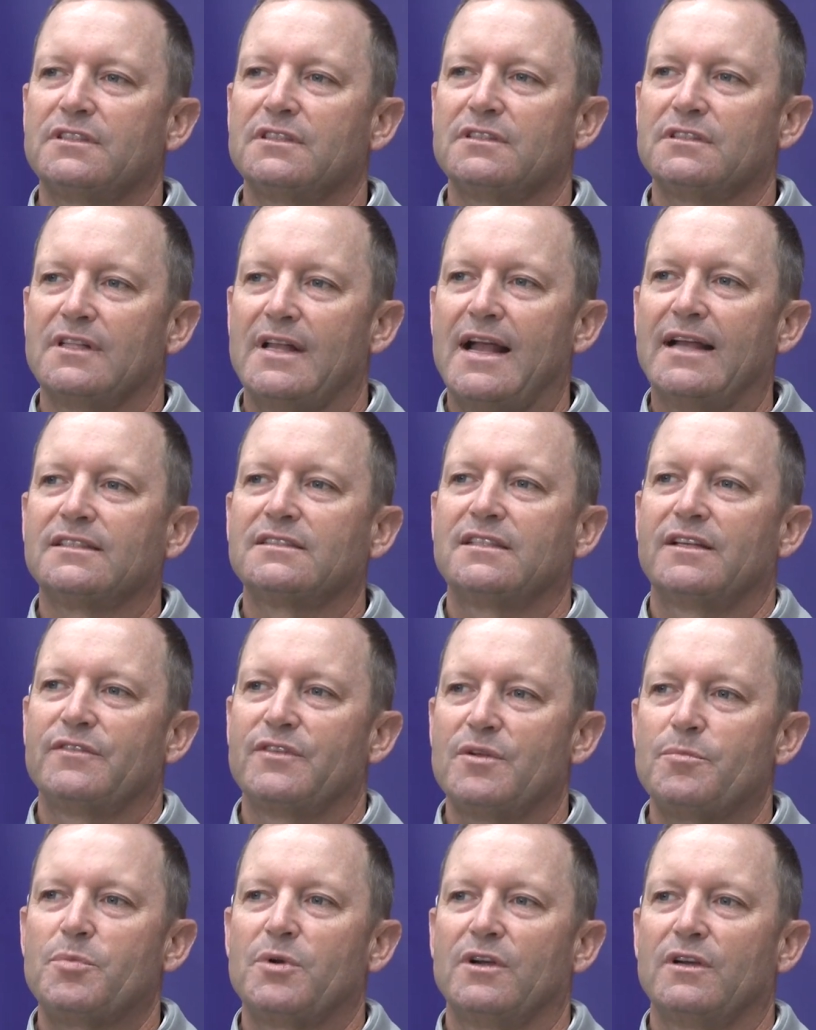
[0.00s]
His last
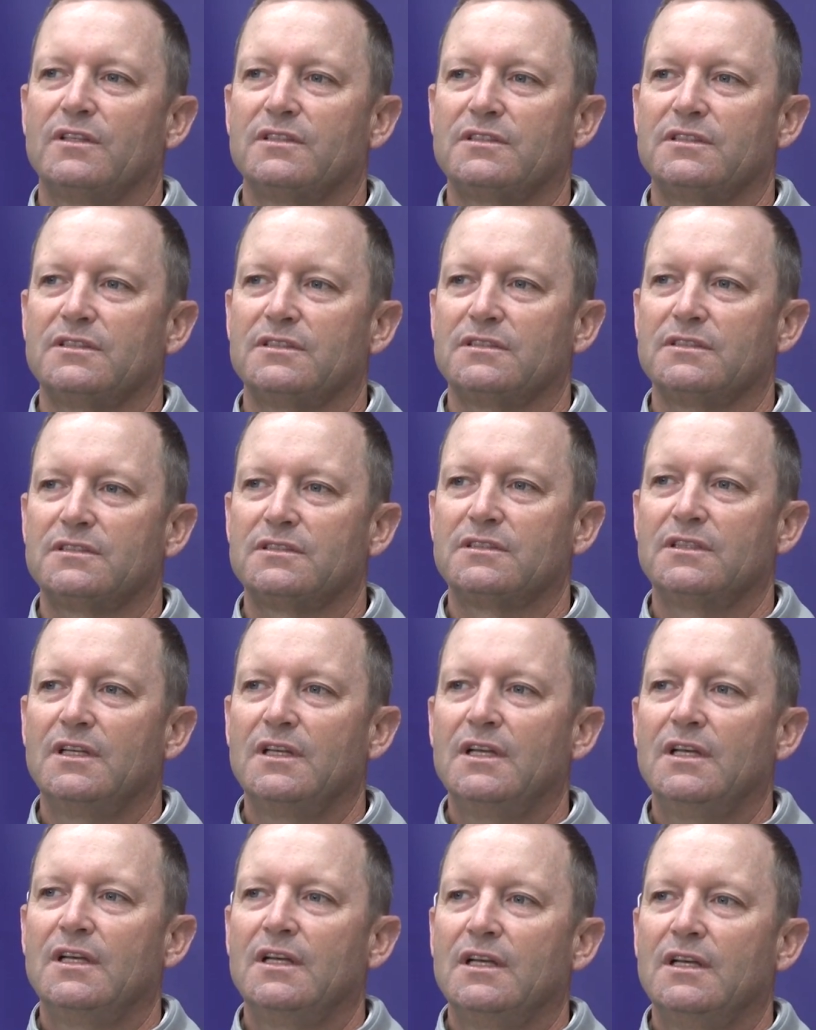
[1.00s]
7 appearances,
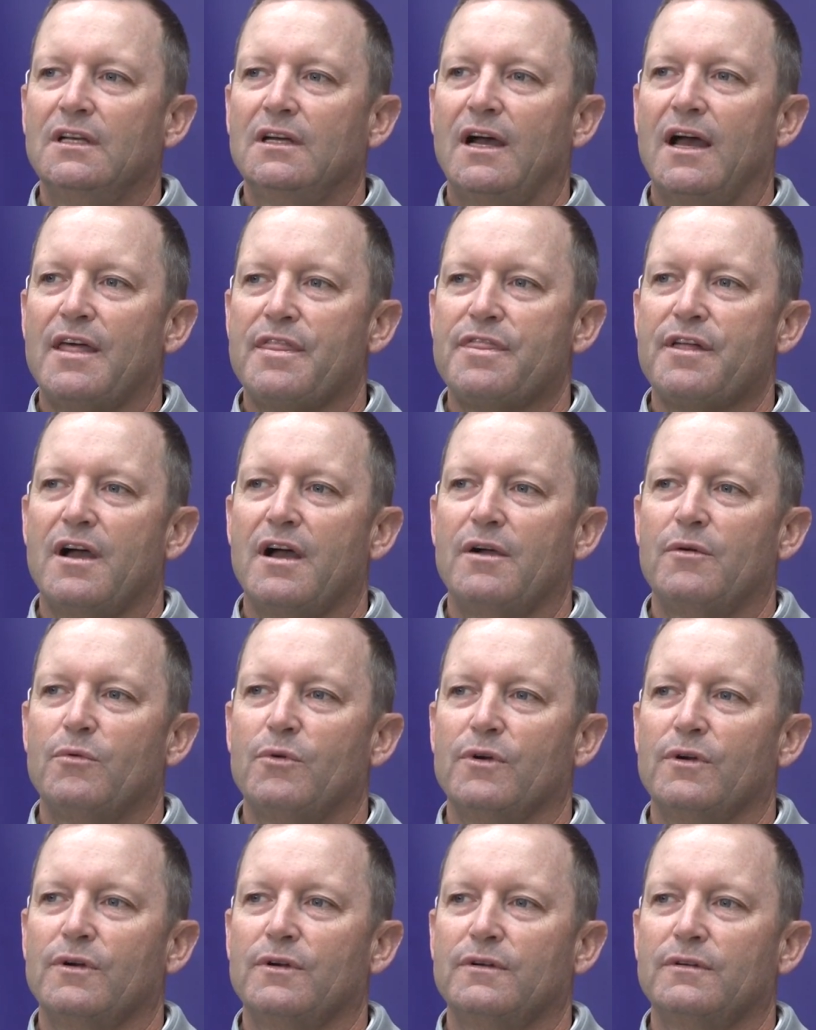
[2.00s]
I thought
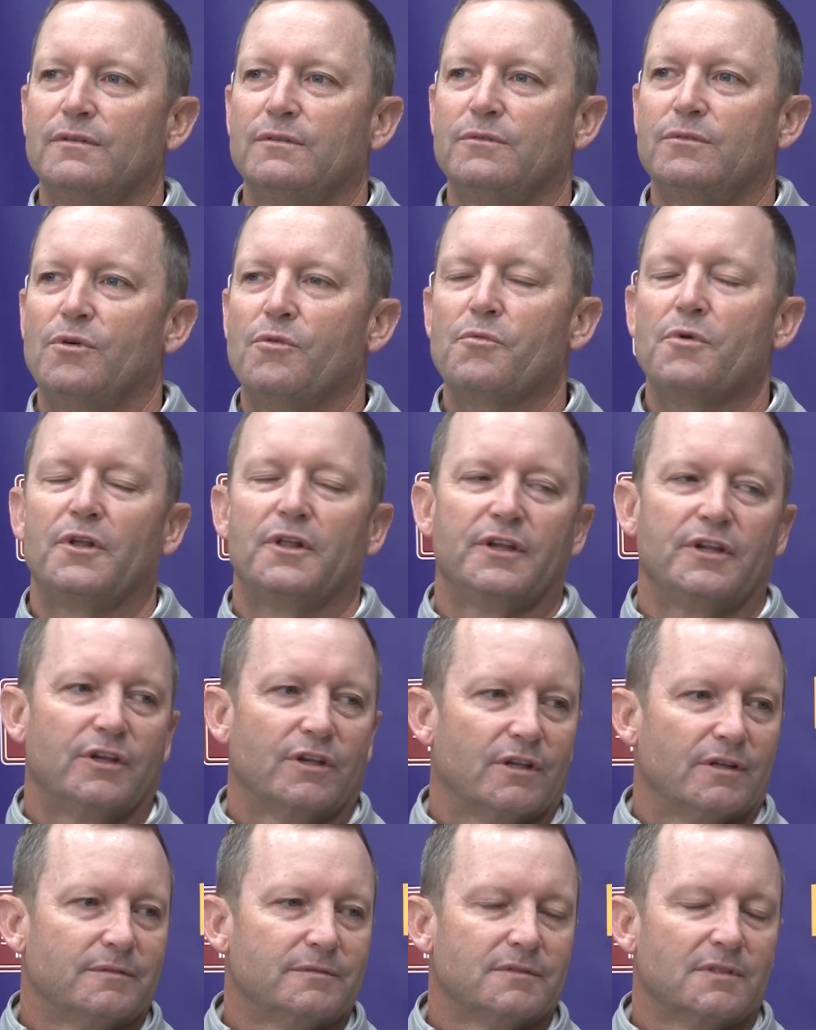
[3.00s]
were really
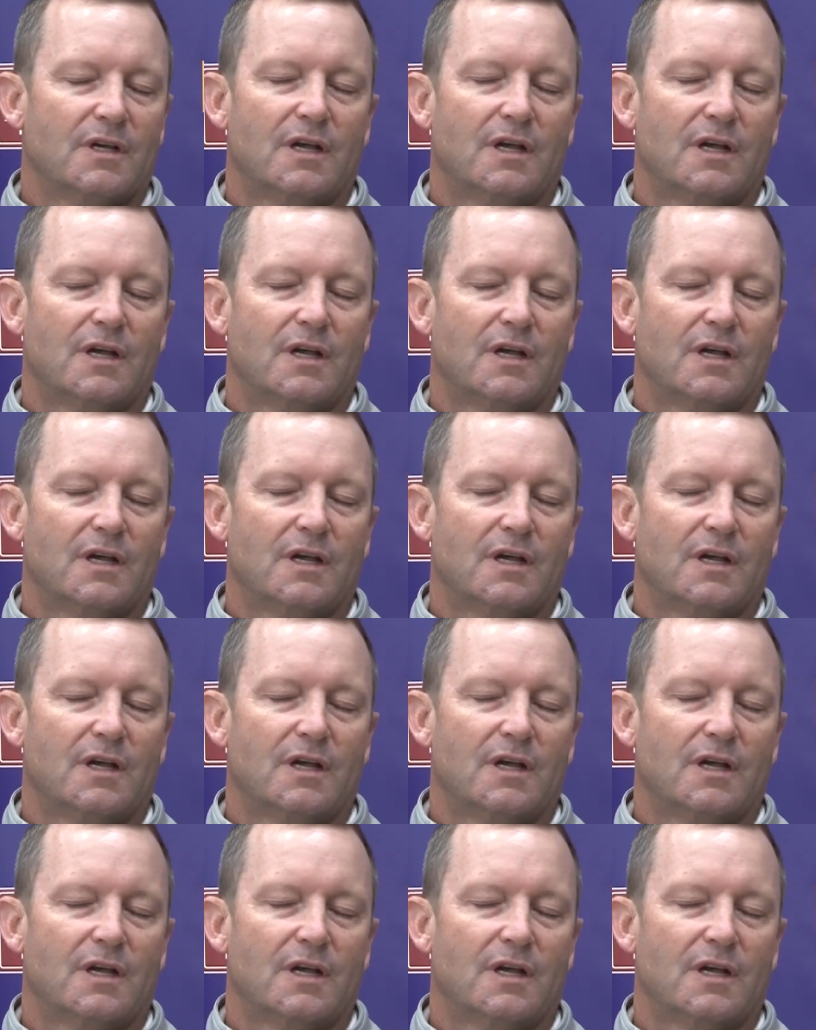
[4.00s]
good.